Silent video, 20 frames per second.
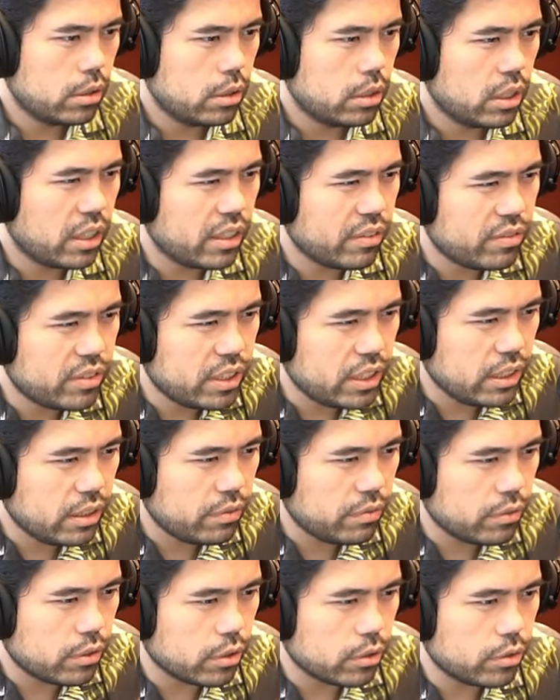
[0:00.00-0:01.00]
I have d
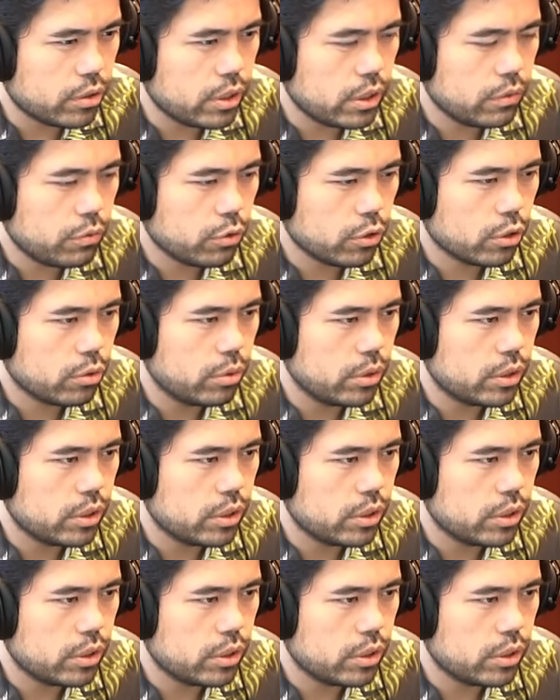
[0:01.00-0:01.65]
no d4 queen